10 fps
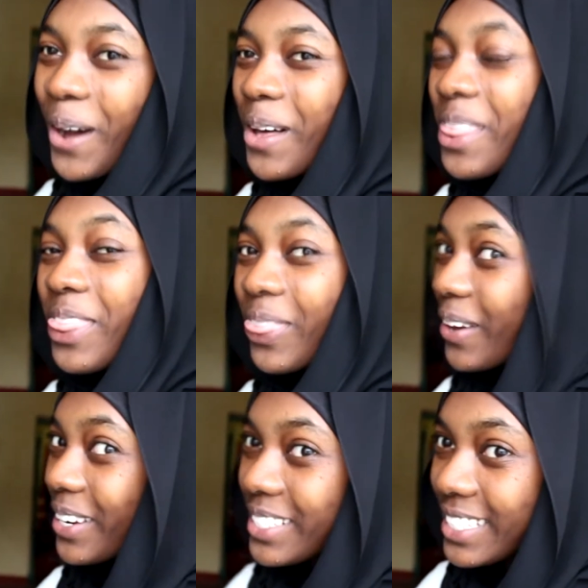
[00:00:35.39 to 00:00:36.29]
on
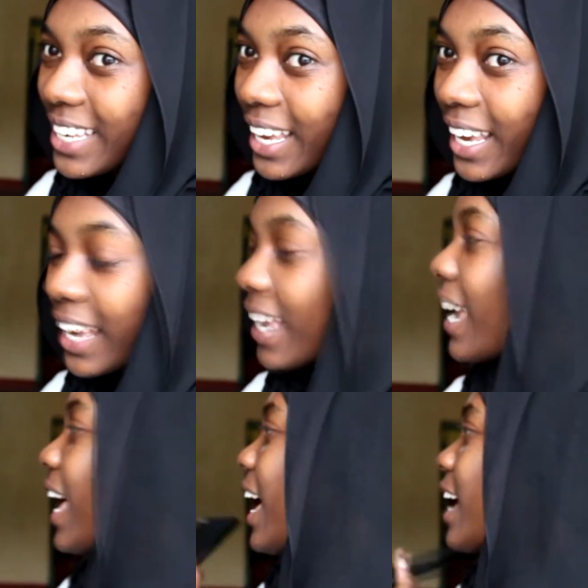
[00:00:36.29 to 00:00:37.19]
Thursday.
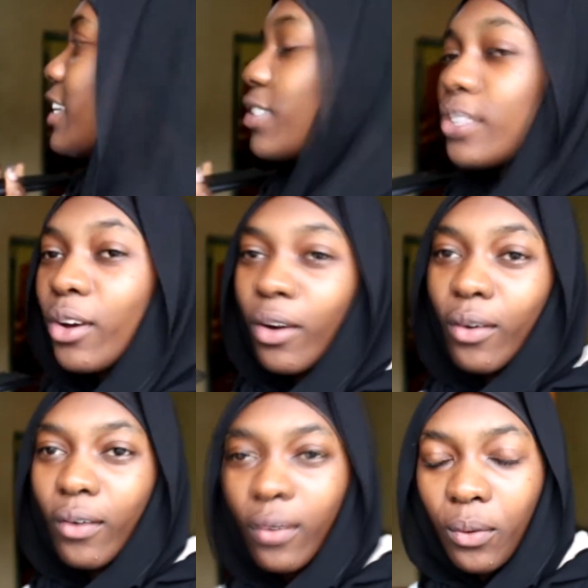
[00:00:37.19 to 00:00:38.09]

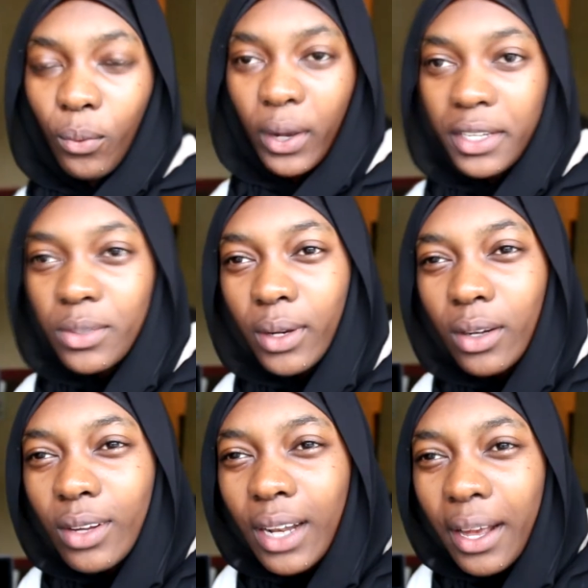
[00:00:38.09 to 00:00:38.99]
So why do I
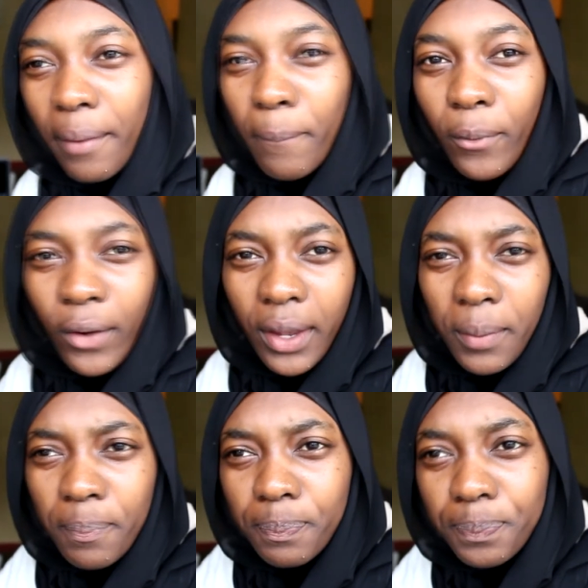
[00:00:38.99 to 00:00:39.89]
look like a boy?